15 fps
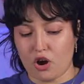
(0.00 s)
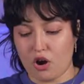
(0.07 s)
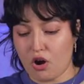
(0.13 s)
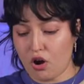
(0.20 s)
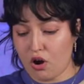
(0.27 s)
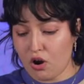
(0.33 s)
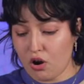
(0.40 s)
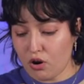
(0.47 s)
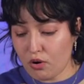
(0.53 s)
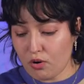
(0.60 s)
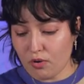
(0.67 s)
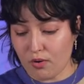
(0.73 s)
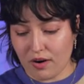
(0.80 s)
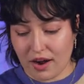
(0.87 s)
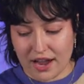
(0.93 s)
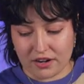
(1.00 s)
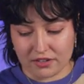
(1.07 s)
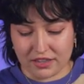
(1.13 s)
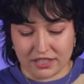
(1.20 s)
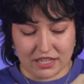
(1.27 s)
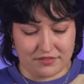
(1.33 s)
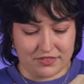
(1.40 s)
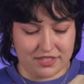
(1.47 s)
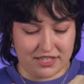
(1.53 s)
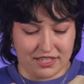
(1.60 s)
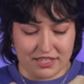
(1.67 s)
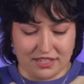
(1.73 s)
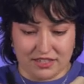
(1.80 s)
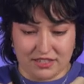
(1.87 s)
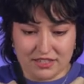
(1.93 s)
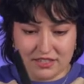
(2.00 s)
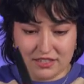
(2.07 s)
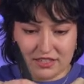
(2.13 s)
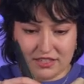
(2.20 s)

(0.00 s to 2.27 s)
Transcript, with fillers: Oh, I don't think I've seen